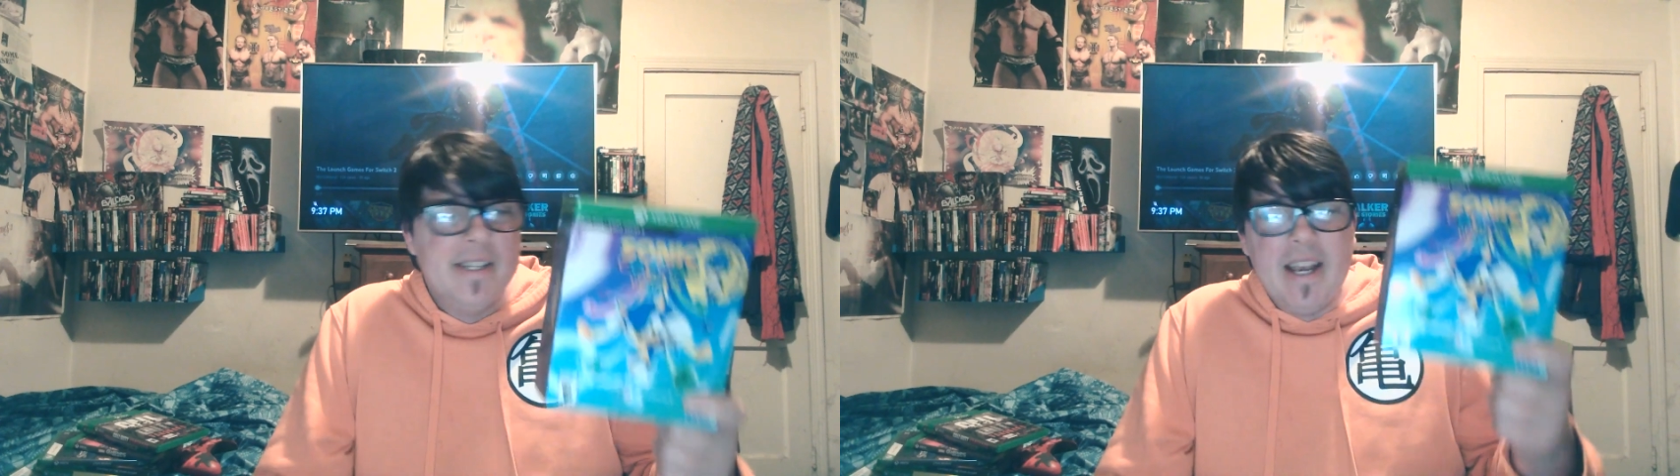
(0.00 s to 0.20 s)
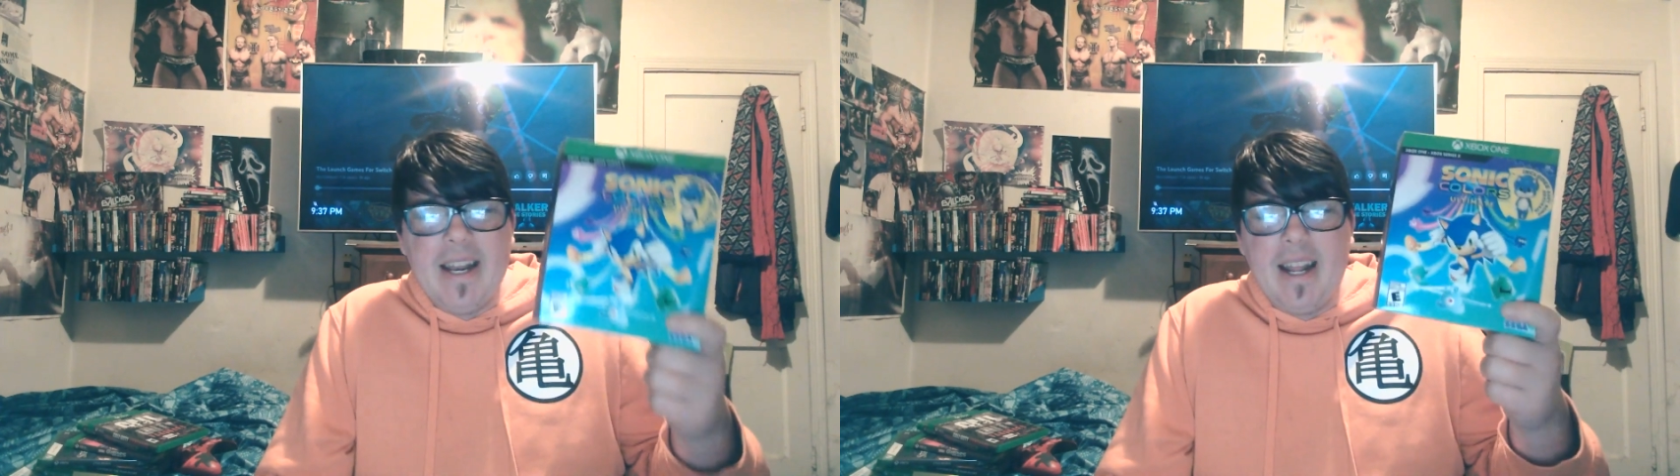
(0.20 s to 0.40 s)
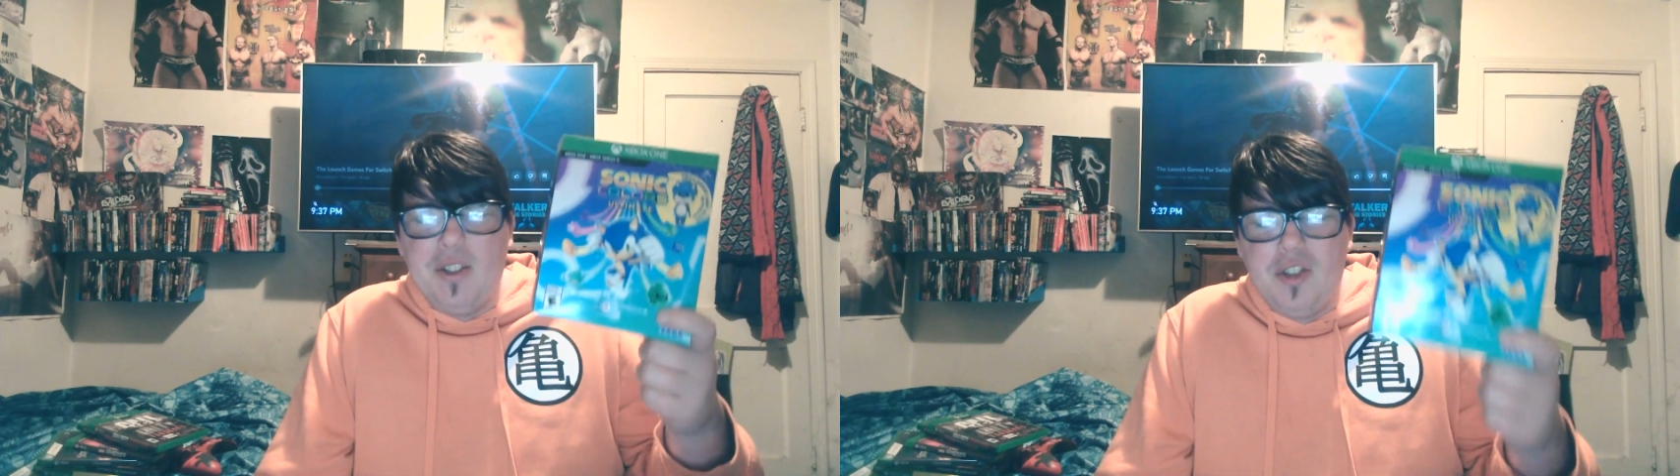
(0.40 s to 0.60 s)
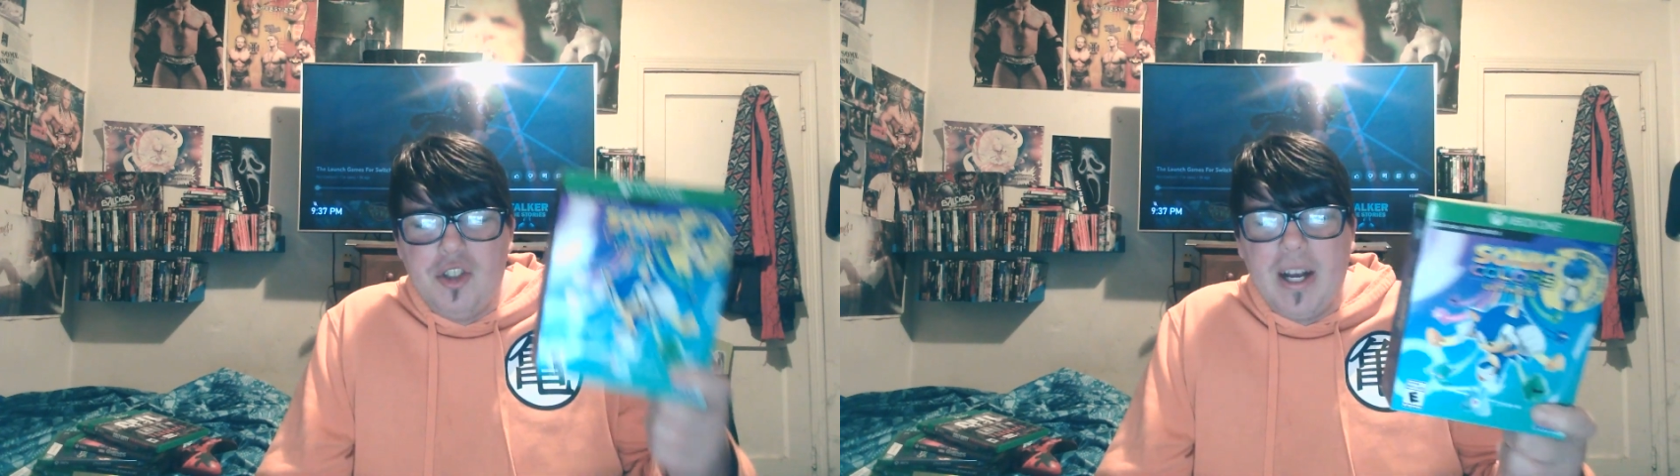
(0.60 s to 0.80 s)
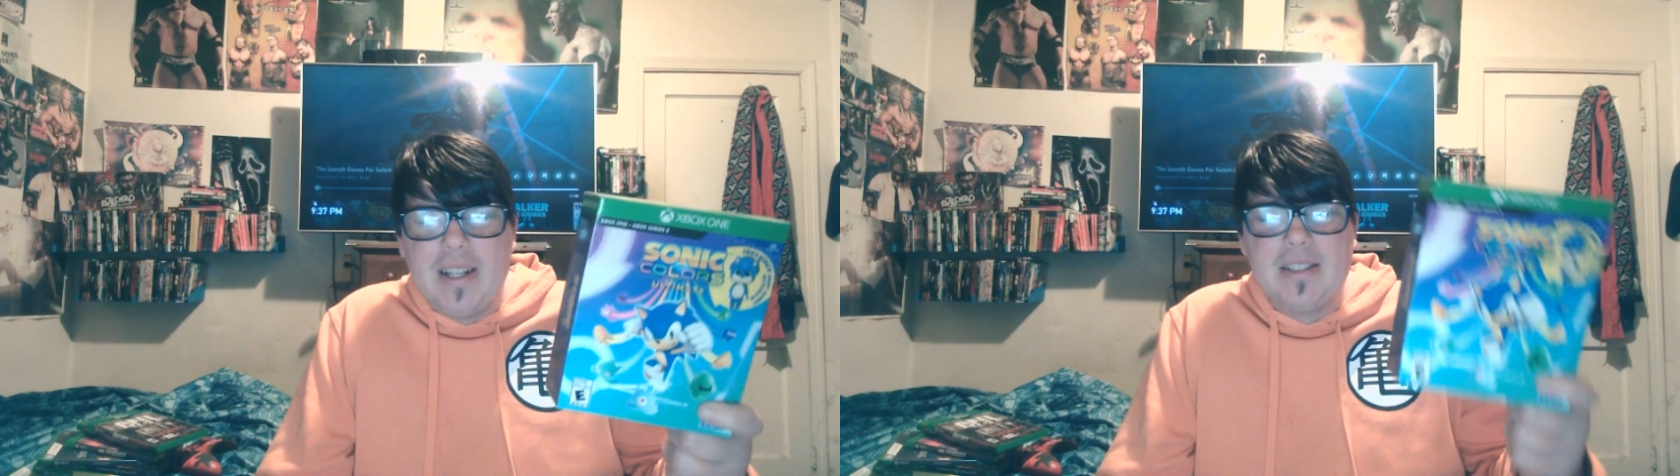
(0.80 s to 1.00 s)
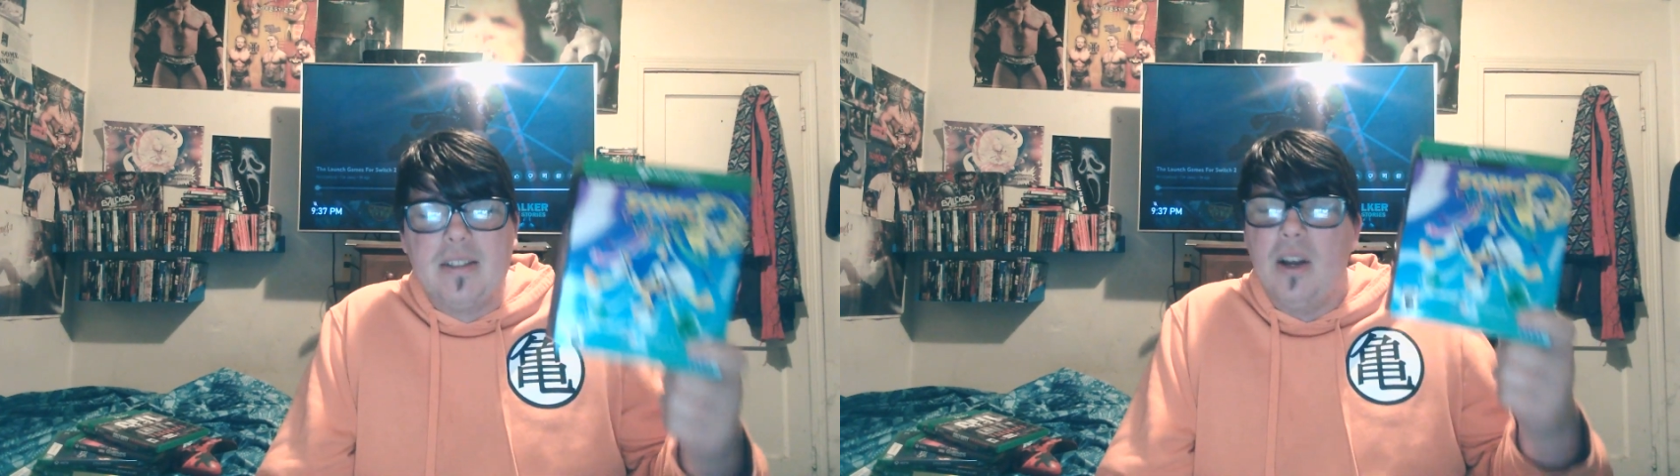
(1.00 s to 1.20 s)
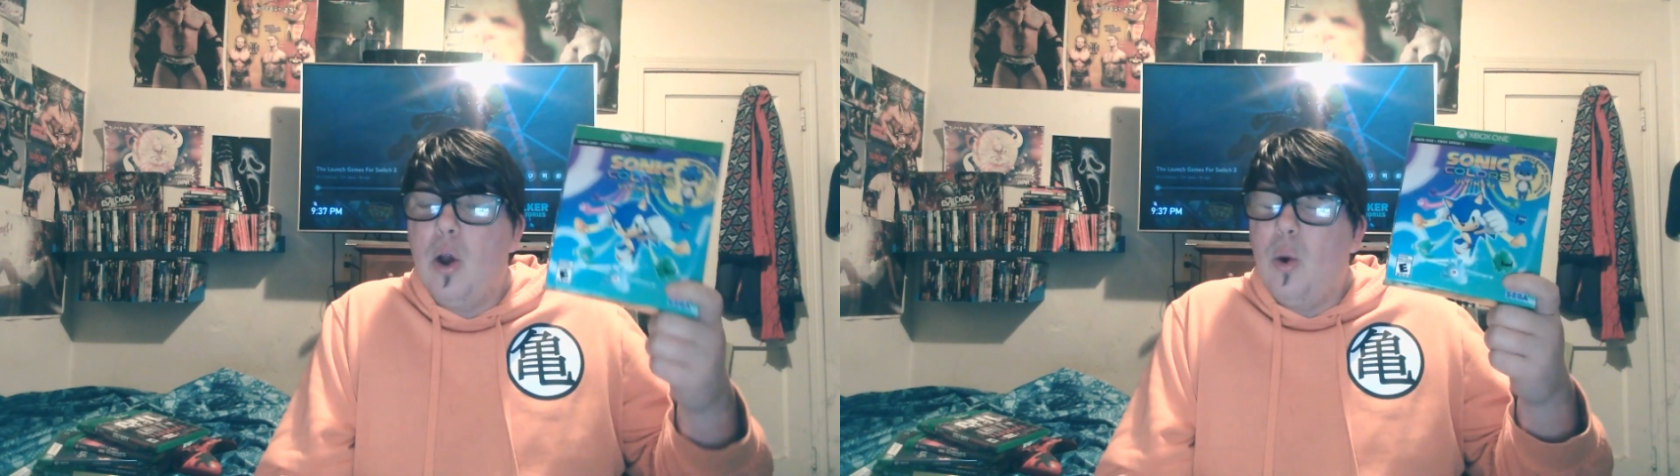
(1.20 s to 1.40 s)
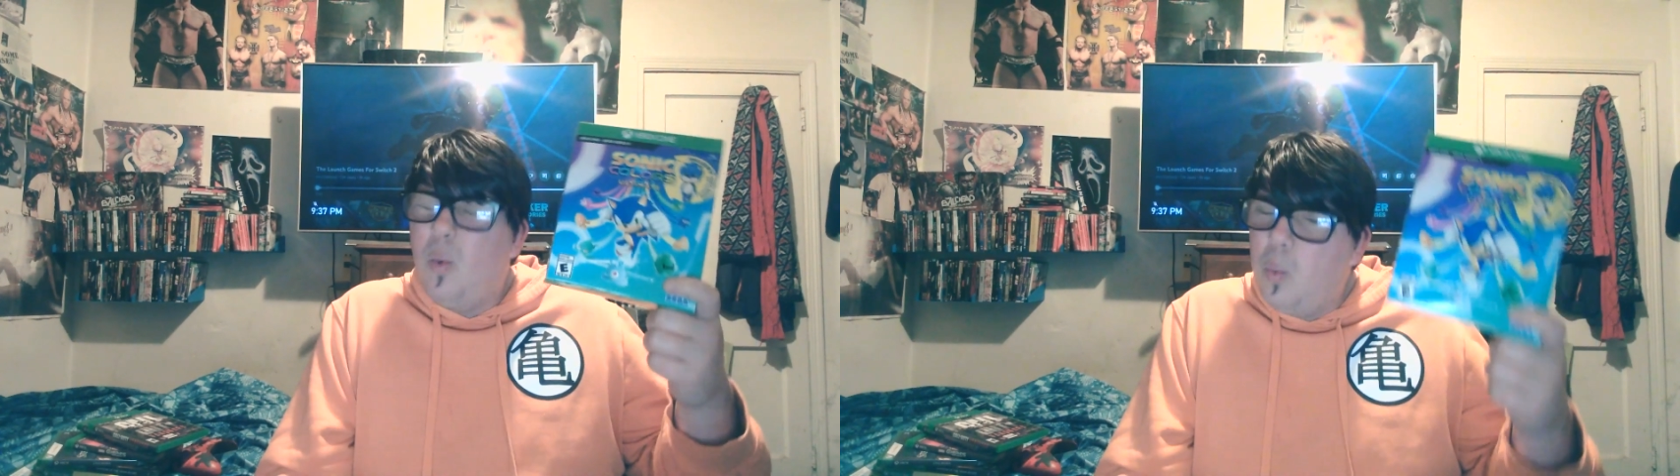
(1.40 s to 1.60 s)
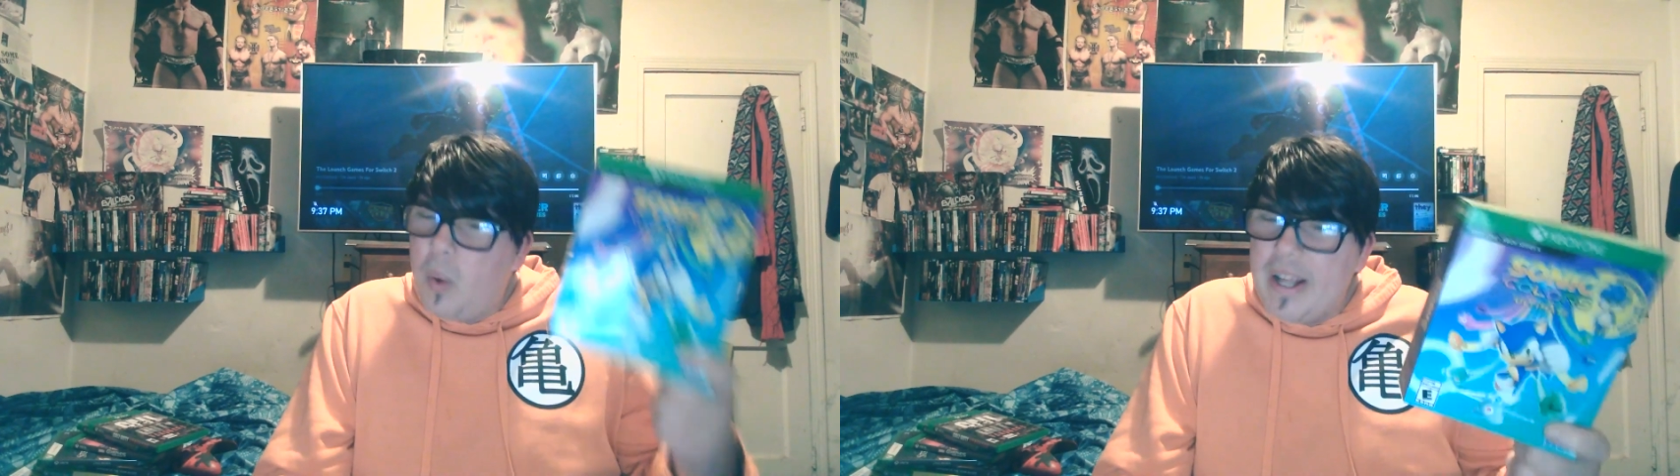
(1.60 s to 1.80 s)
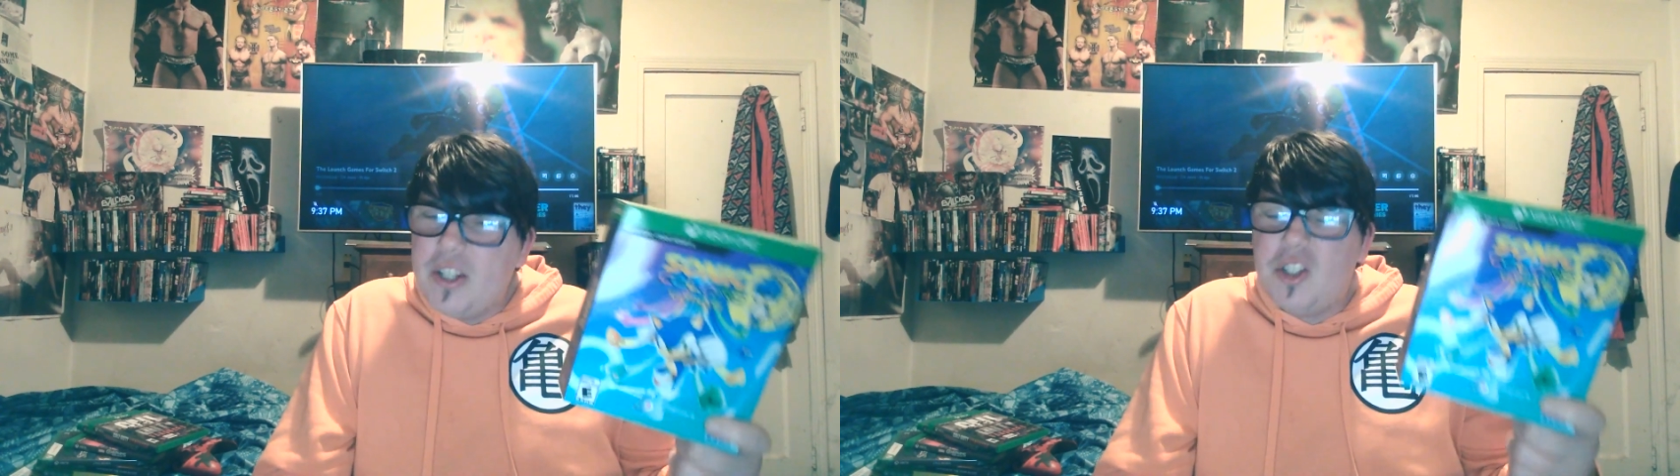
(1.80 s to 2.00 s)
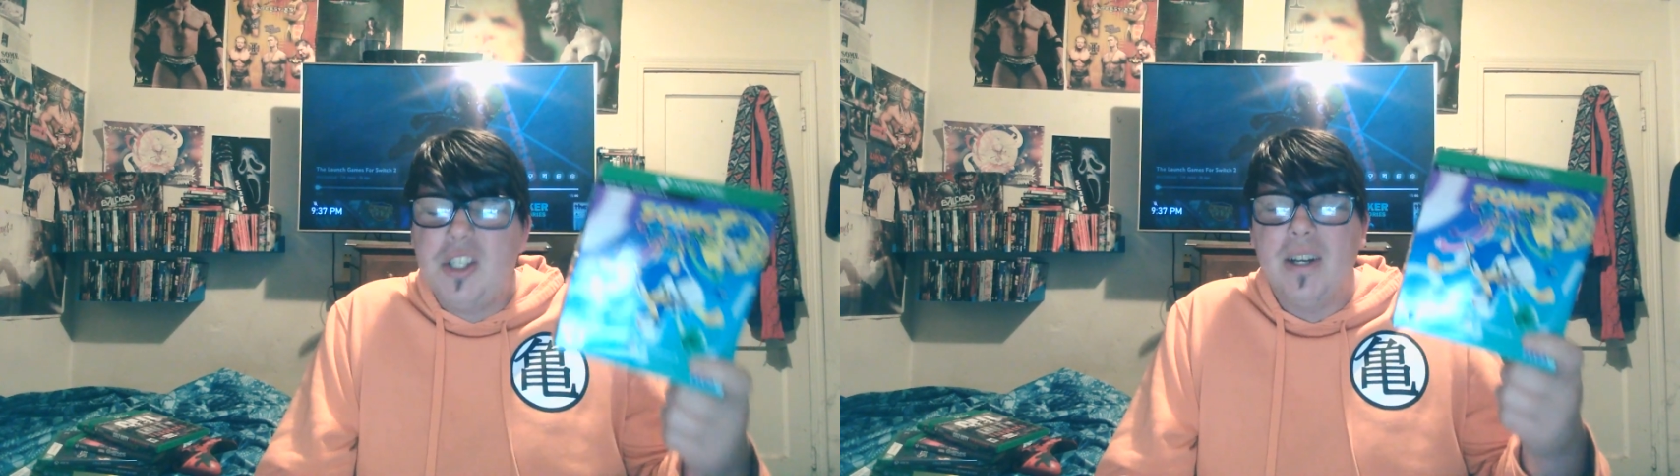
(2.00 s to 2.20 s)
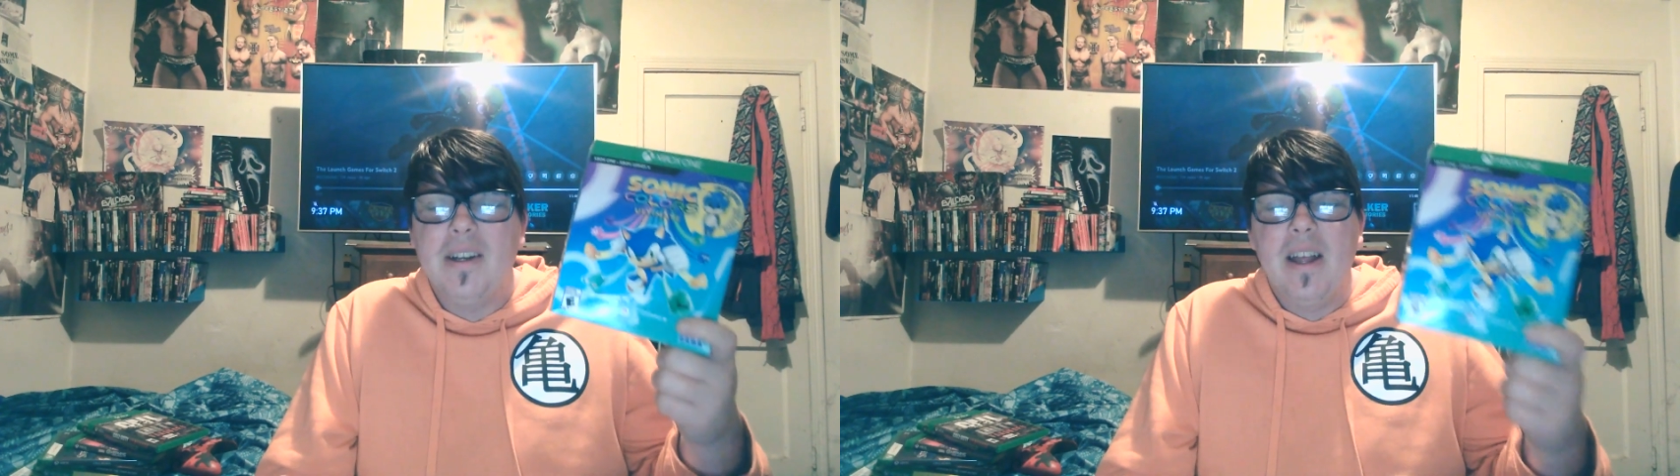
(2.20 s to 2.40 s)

and I just wish